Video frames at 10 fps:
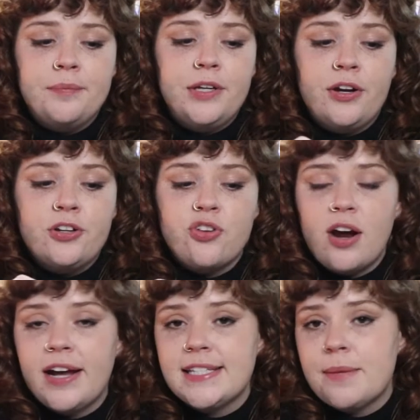You know,
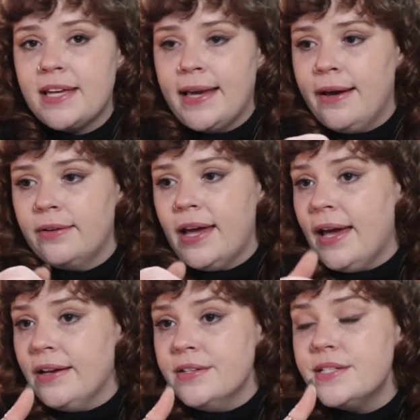trying something out
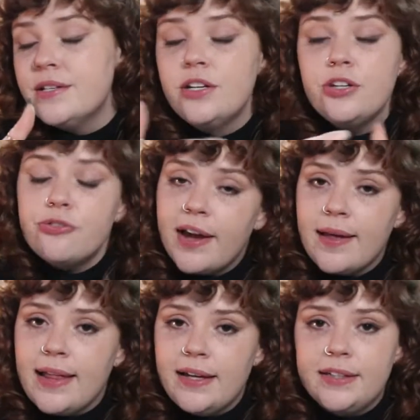and you
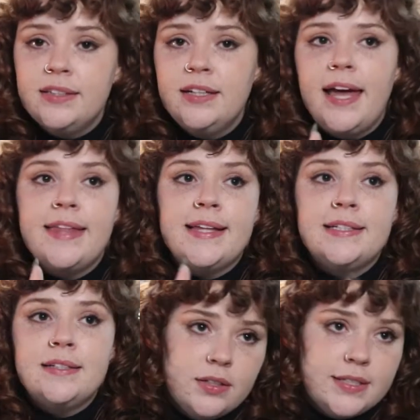fail at it, and
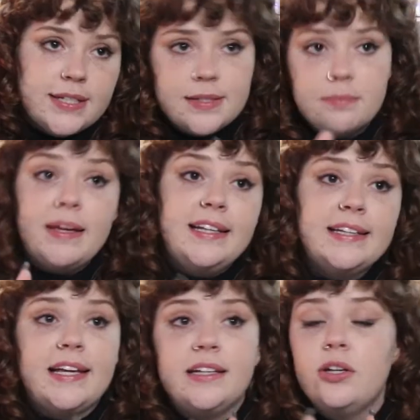that doesn't mean
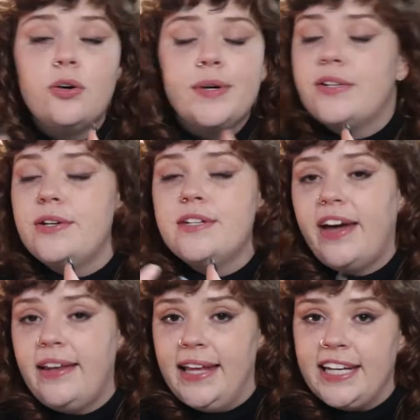that you're always going to
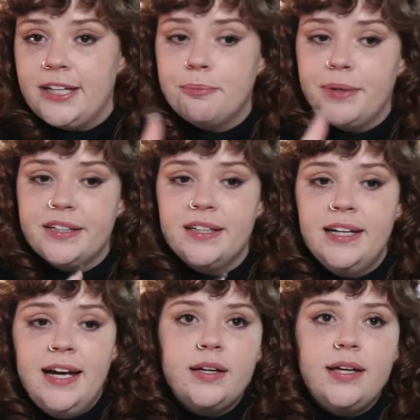fail at it,
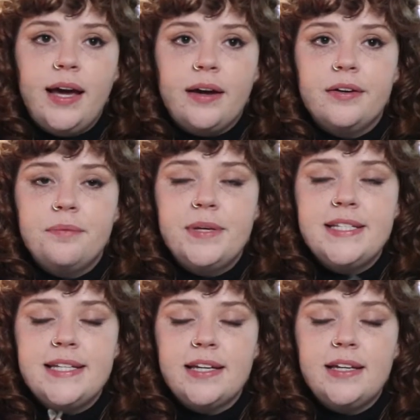but yeah,
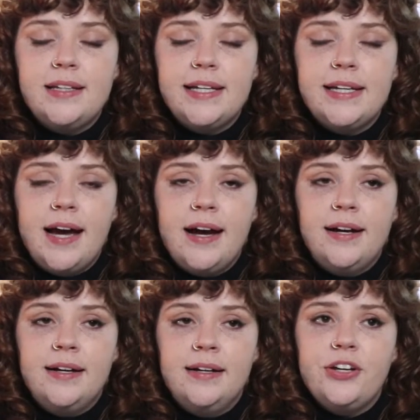particularly
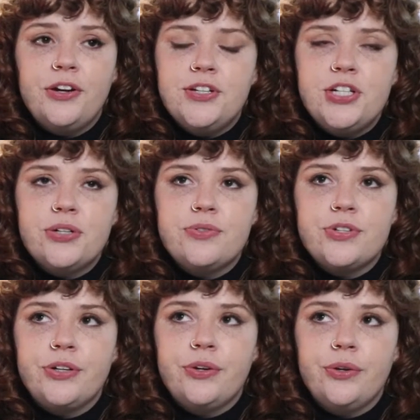you know,
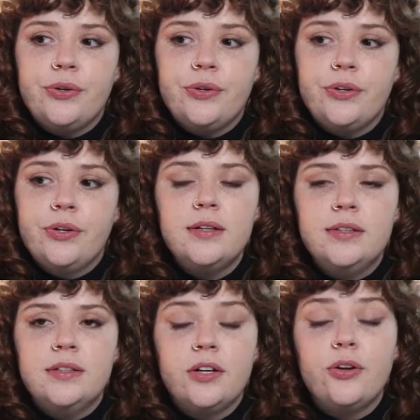children
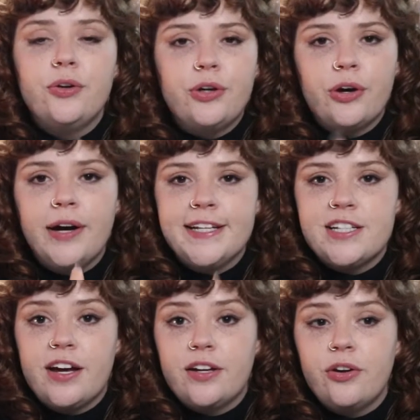who go
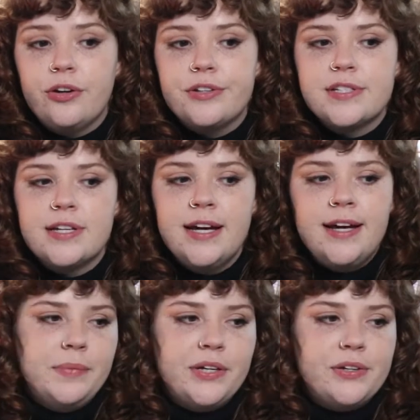
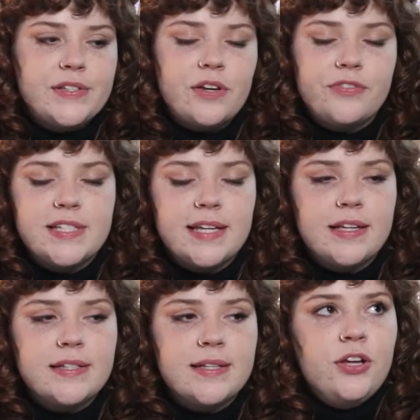undiagnosed, because obviously
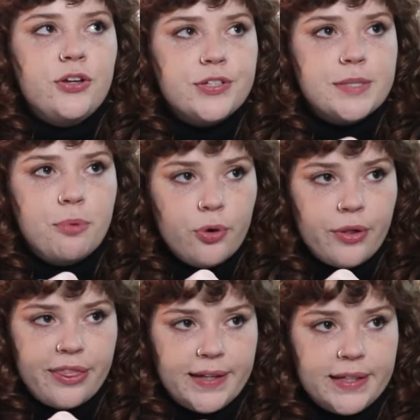there's no
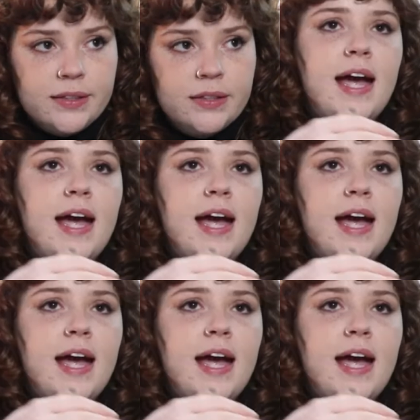support there,